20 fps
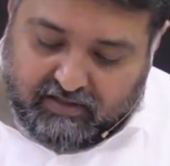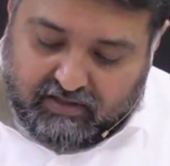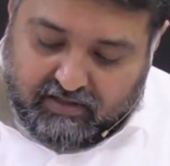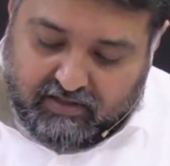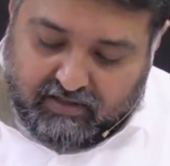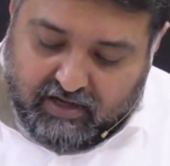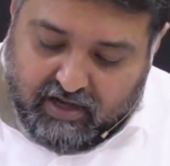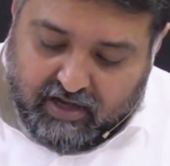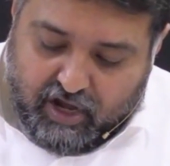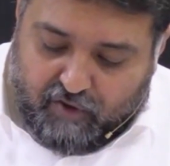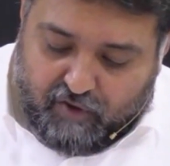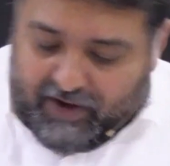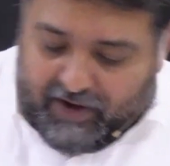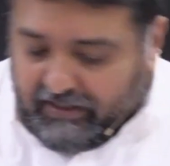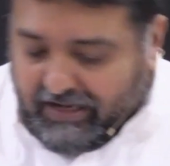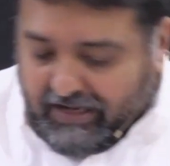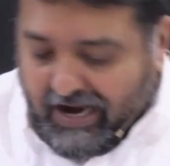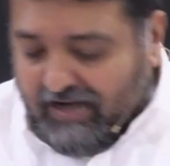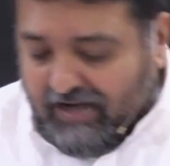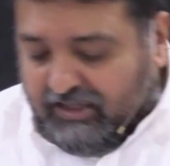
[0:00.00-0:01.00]
When
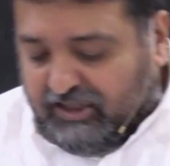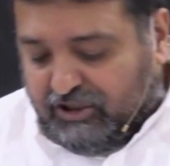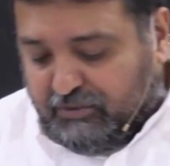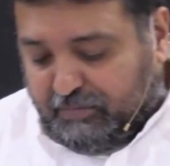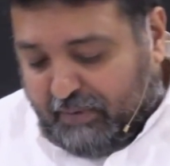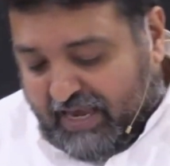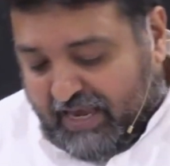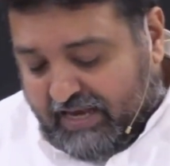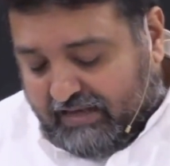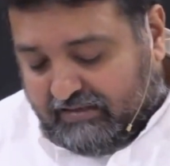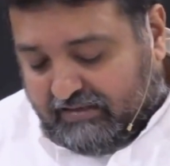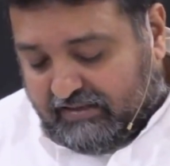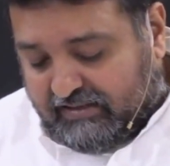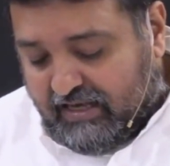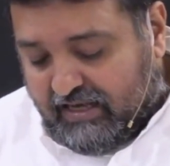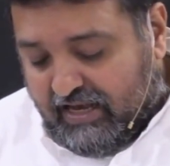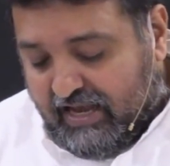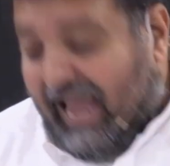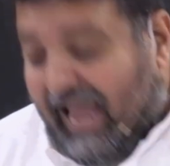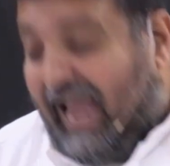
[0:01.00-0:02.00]
God speaks
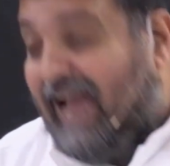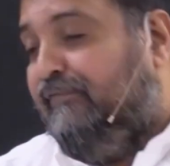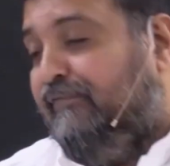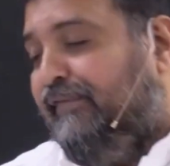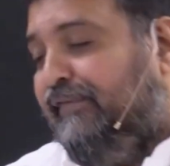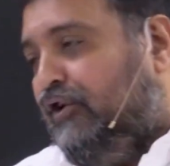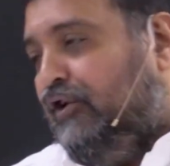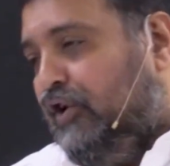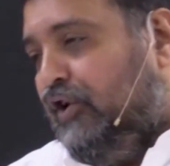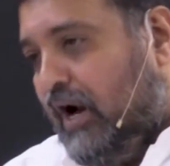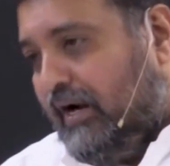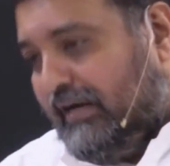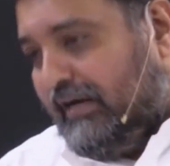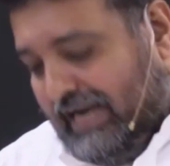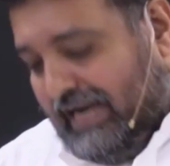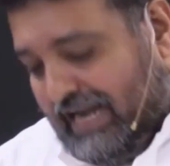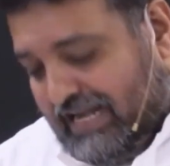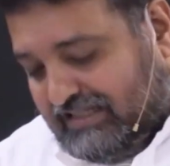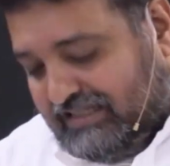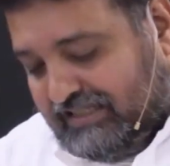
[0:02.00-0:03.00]
and we do not
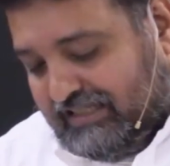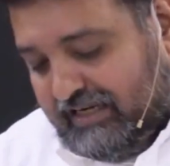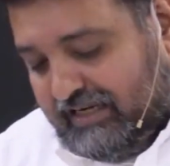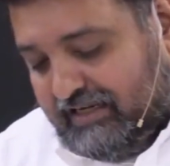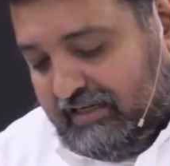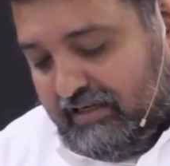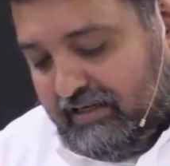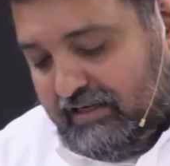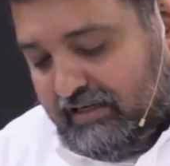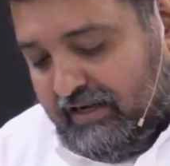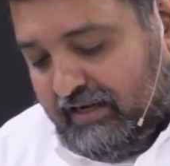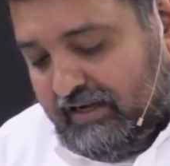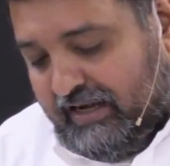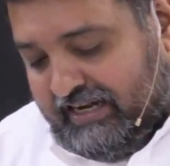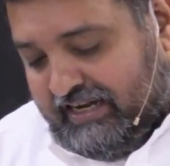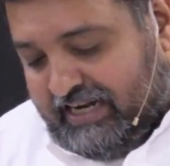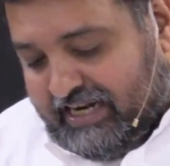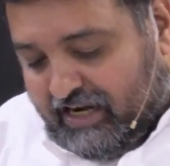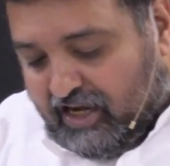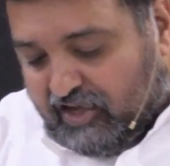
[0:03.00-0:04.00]
listen, he
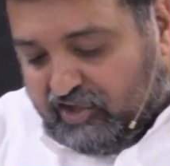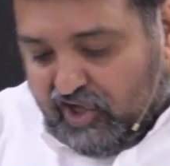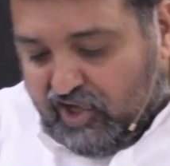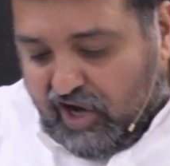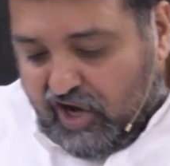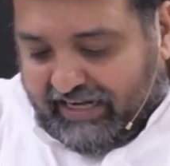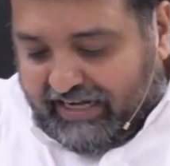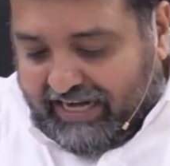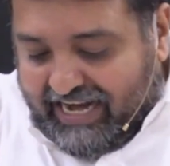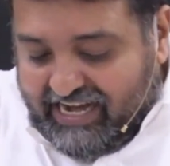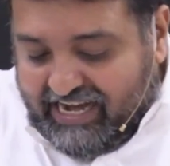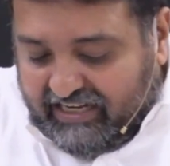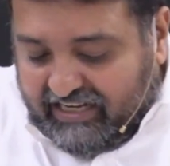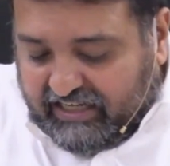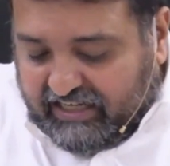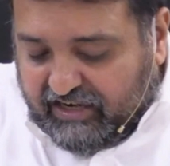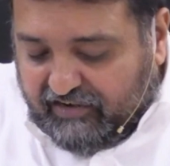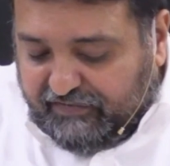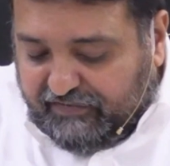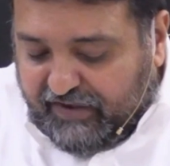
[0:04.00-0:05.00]
does not
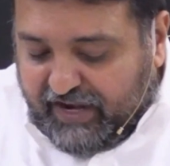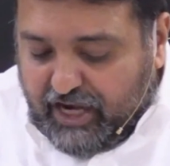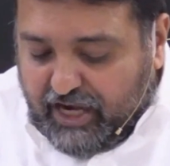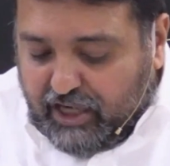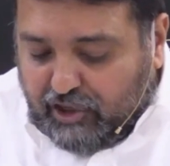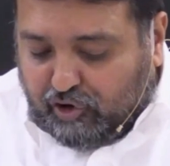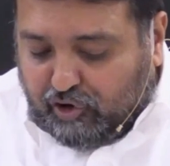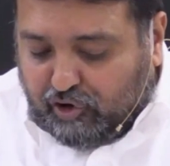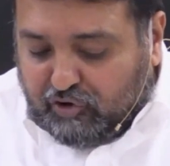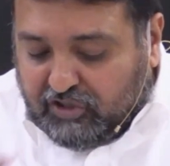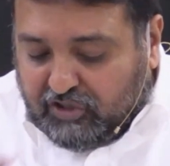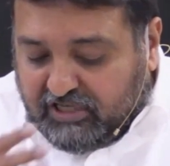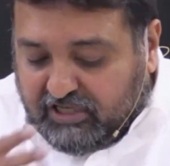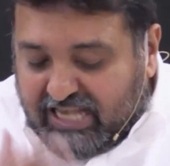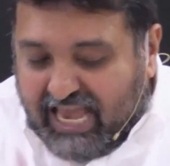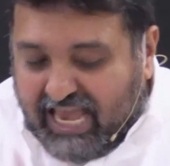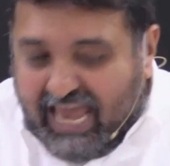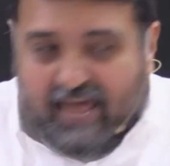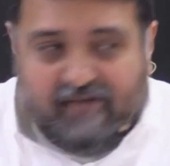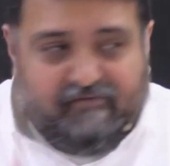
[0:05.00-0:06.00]
intervene to
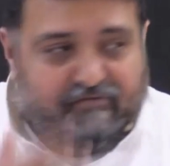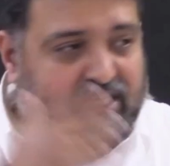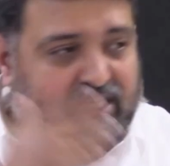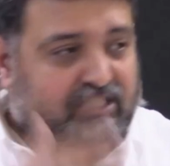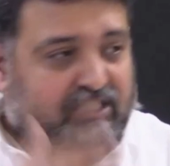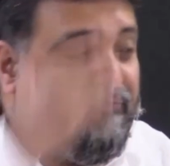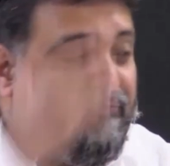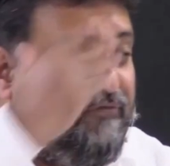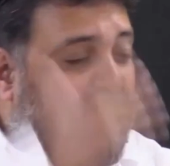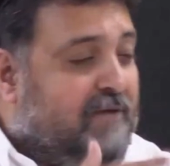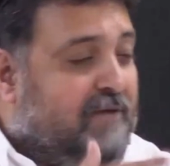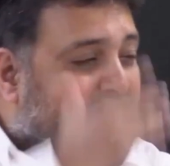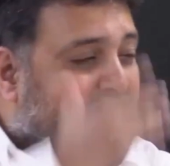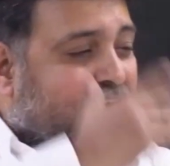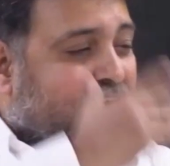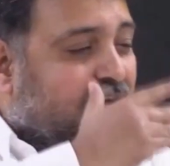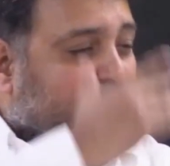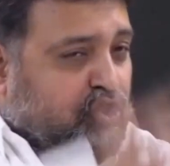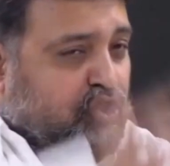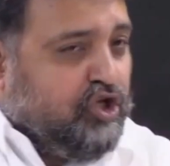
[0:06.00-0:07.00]
save us from our
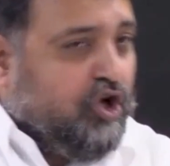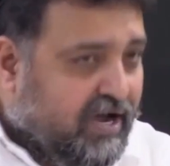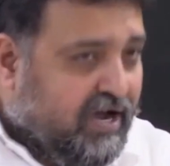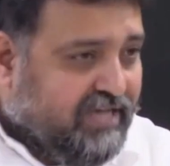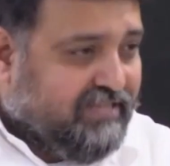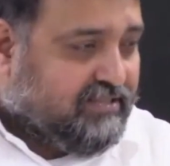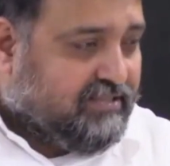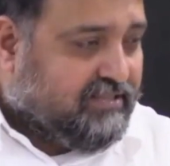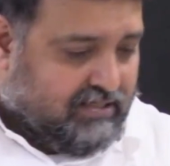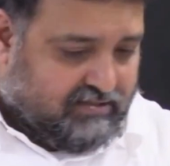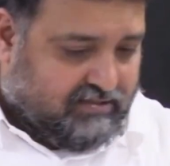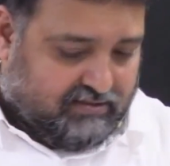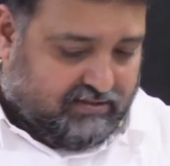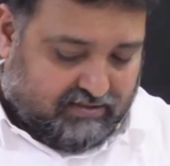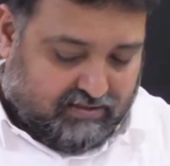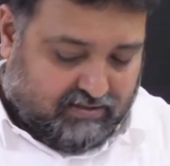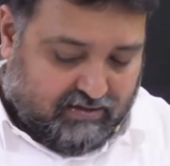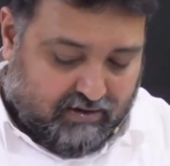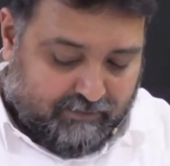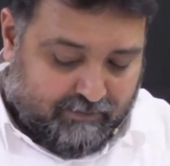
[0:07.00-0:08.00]
choices.
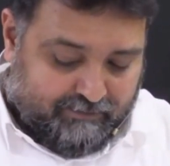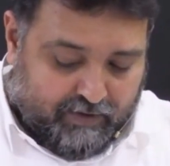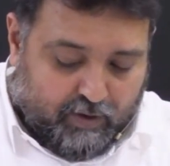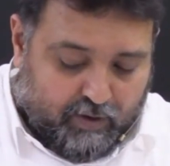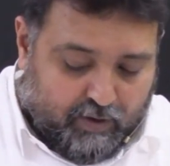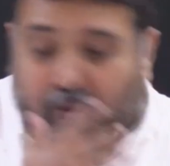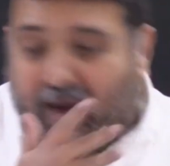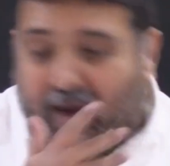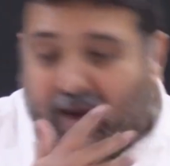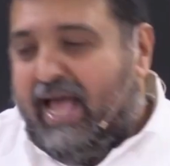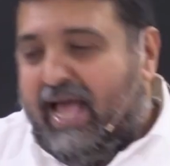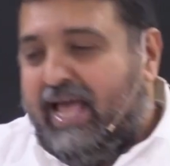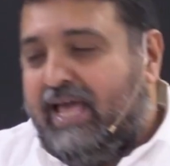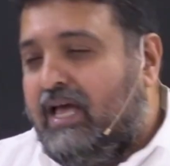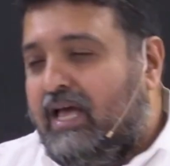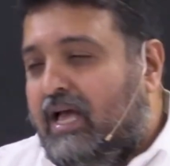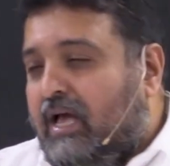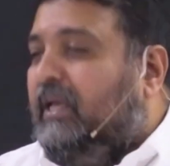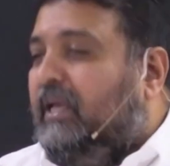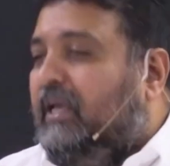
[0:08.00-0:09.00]
Why?
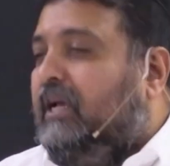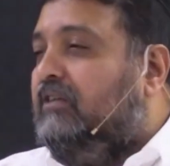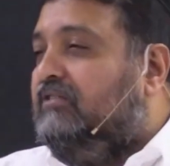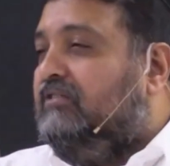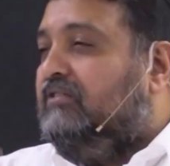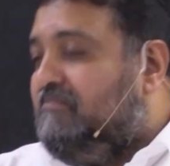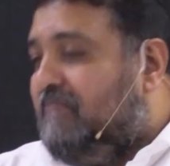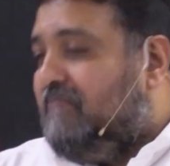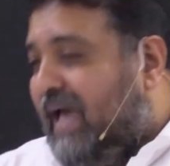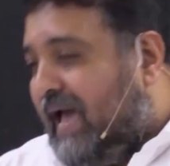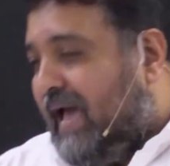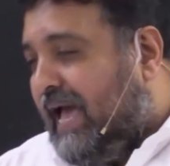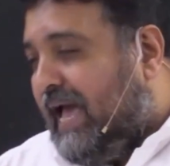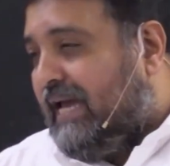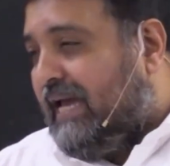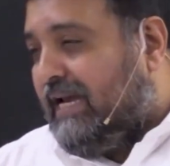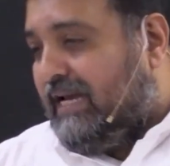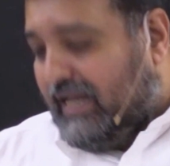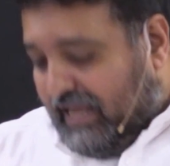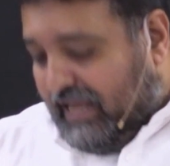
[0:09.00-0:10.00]
Because
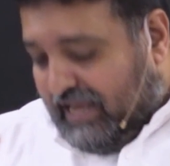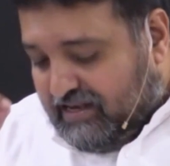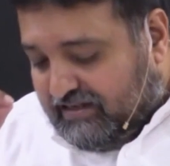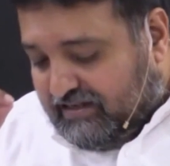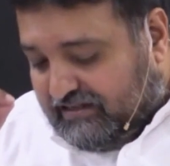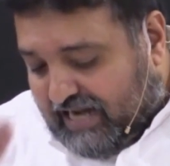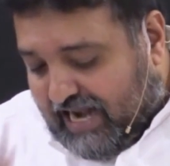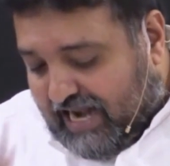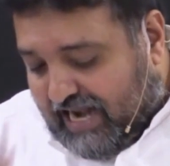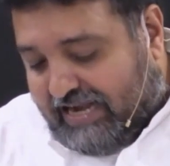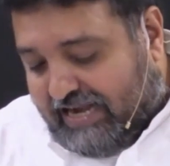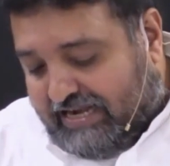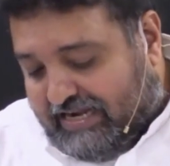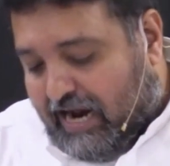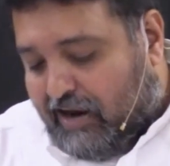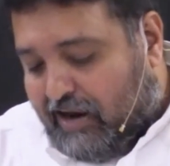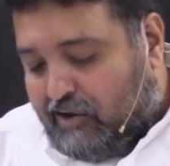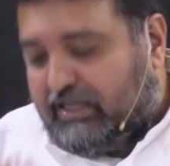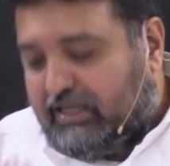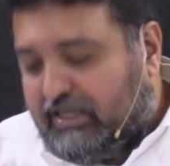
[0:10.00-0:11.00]
man is led
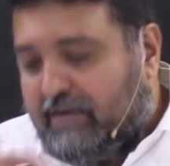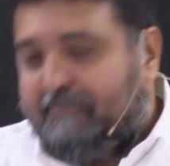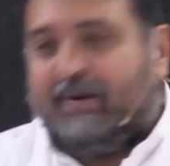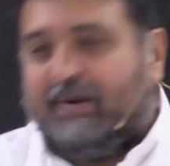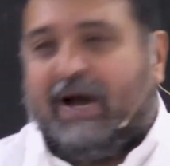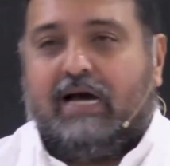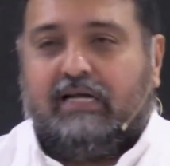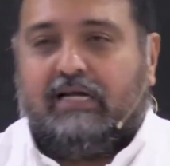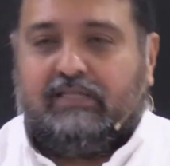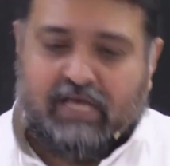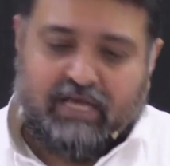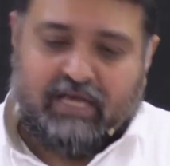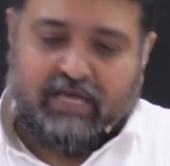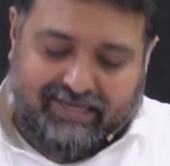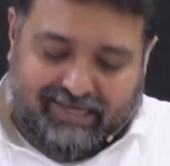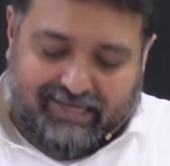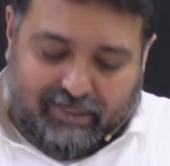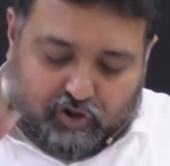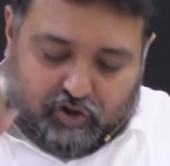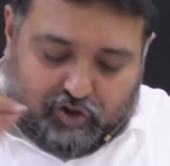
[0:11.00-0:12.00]
down the path he
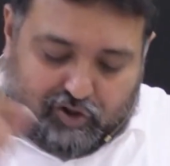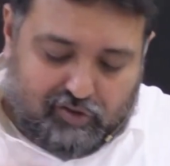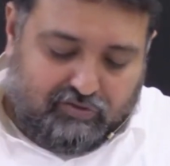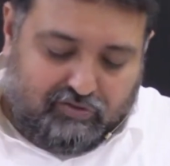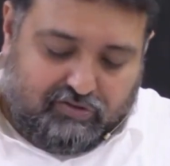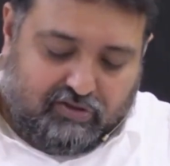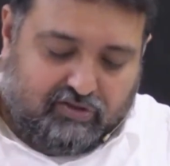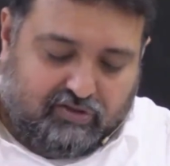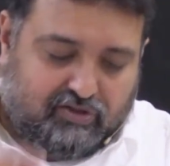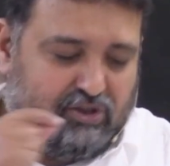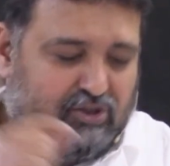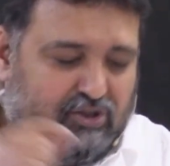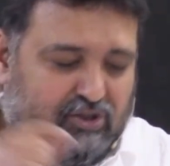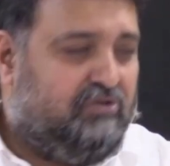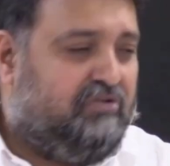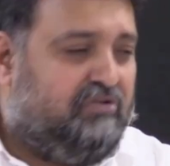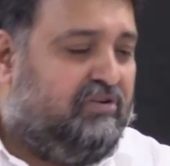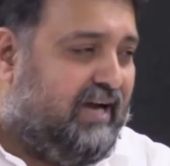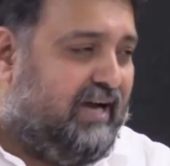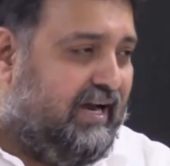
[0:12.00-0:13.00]
chooses to
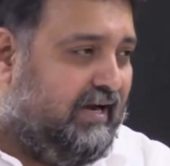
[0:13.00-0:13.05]
tread.